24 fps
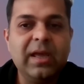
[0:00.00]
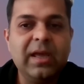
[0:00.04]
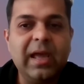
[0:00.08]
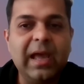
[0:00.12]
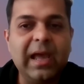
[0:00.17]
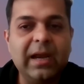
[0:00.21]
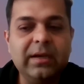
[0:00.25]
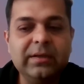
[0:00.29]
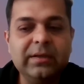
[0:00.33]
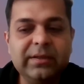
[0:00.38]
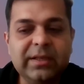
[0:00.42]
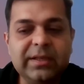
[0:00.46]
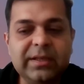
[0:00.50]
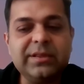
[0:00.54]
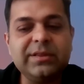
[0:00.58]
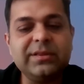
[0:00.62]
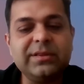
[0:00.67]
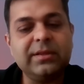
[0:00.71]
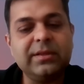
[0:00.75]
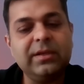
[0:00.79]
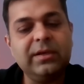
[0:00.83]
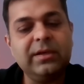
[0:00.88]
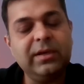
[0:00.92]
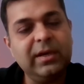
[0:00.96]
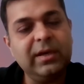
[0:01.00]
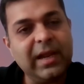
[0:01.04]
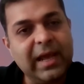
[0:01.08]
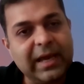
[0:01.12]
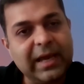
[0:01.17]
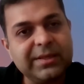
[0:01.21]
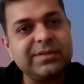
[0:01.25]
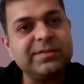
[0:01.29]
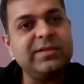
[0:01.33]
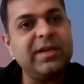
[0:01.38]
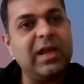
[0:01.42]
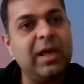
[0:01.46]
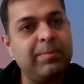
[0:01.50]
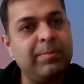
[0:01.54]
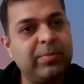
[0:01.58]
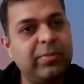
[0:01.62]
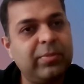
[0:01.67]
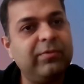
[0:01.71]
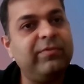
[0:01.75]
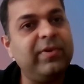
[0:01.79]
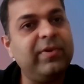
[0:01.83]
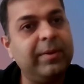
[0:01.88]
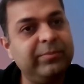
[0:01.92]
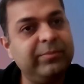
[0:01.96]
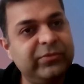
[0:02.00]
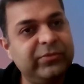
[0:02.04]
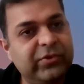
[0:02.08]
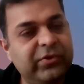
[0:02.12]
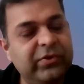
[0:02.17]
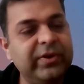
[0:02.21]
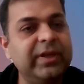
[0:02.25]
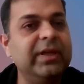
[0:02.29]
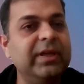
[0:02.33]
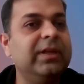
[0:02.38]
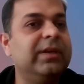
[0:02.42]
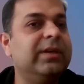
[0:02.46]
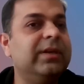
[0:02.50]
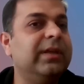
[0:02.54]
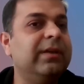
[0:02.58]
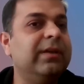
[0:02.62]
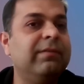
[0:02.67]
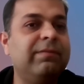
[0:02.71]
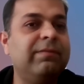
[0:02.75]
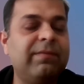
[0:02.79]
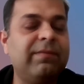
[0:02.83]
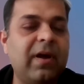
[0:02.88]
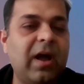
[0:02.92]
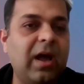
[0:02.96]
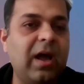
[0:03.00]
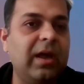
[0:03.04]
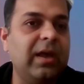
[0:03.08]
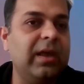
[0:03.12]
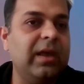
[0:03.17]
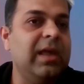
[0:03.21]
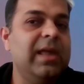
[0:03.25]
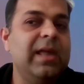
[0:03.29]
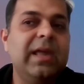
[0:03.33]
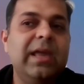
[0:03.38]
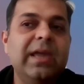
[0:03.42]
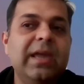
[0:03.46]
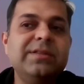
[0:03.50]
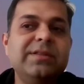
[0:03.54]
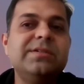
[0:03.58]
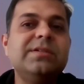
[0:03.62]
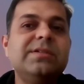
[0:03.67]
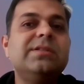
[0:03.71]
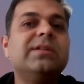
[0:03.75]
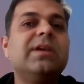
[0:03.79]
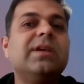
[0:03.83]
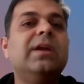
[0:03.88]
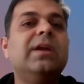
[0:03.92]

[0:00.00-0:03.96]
And this next step, Web3, DeFi, is just